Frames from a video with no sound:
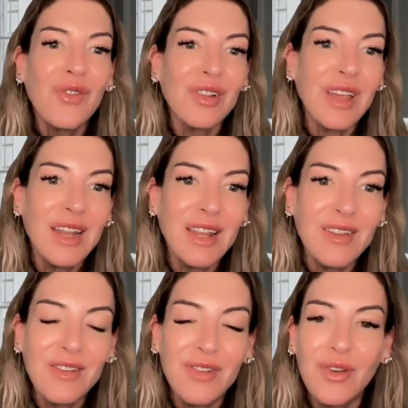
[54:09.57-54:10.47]

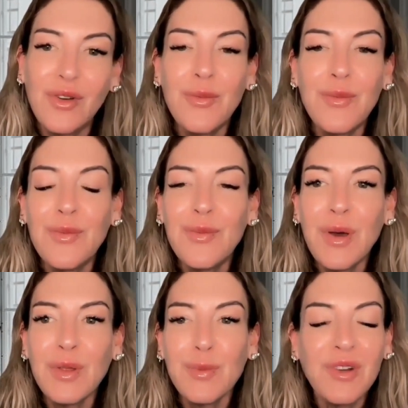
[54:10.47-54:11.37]
related to
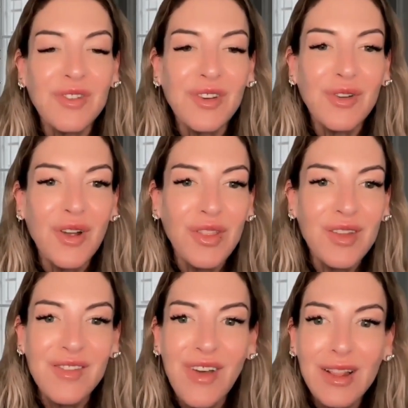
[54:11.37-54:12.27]
both personal growth
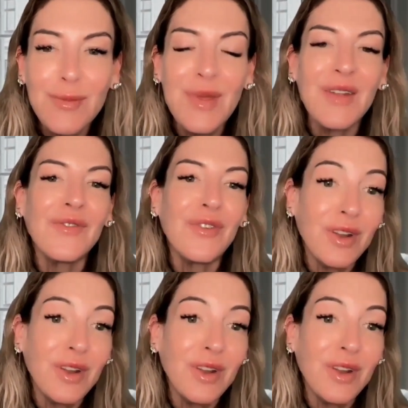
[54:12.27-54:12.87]
and development,